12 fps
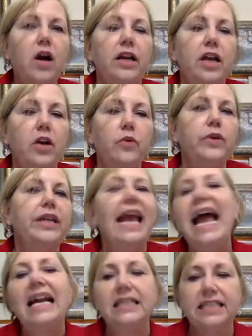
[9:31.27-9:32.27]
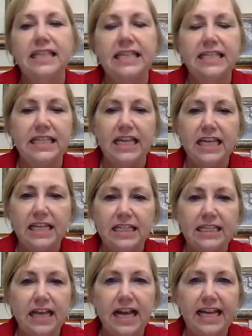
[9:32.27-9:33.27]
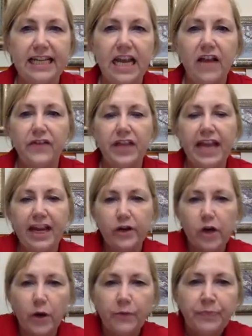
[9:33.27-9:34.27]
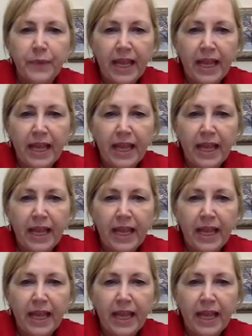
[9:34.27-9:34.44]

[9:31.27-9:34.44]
on our reactant side of the arrow.